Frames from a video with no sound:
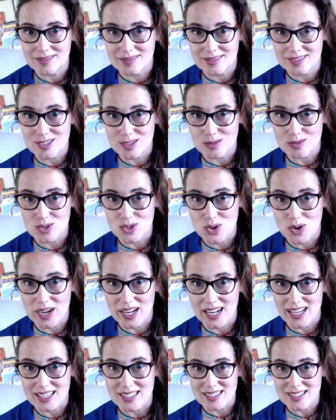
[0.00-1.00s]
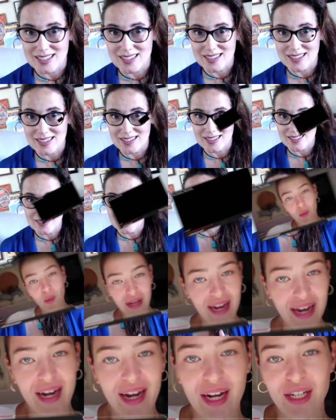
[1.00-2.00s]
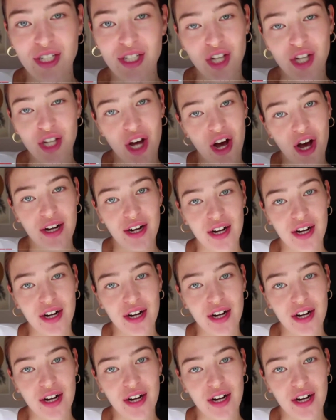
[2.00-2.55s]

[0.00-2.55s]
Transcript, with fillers: So join us. We need to talk.